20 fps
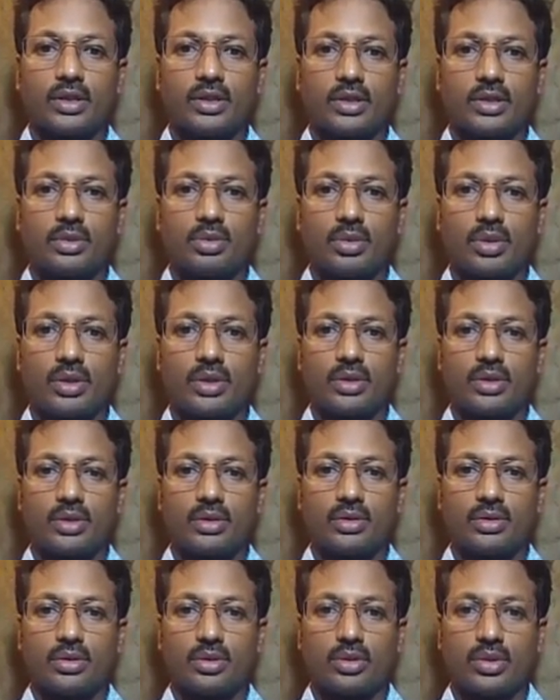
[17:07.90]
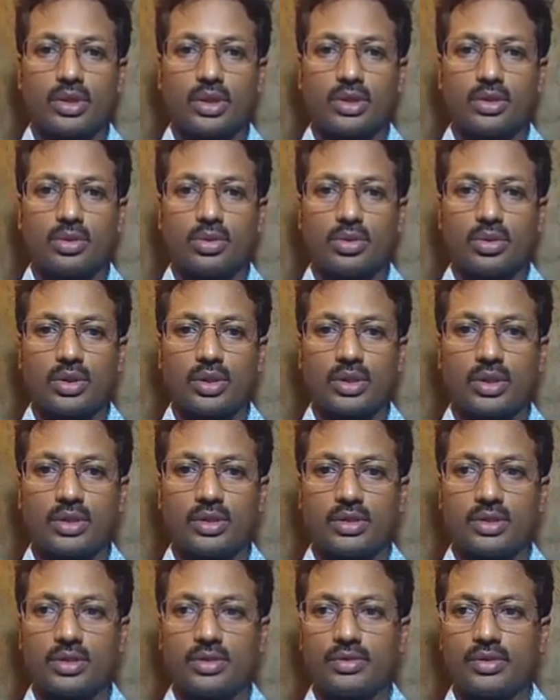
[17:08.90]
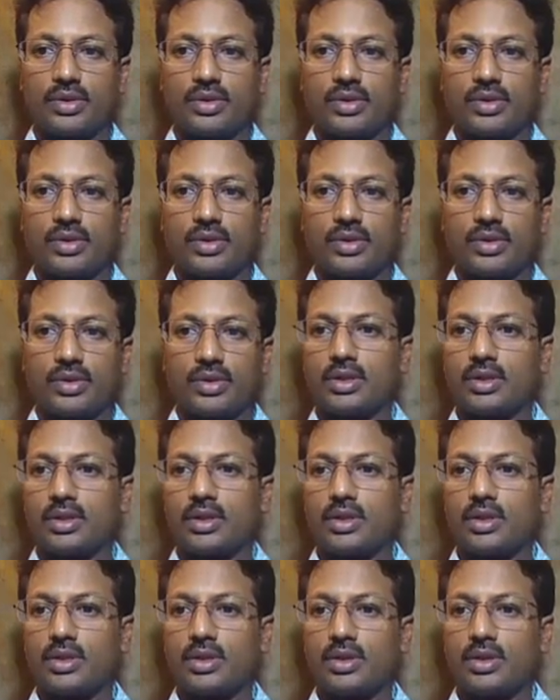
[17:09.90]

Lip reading: and this one. So these two are the surfaces.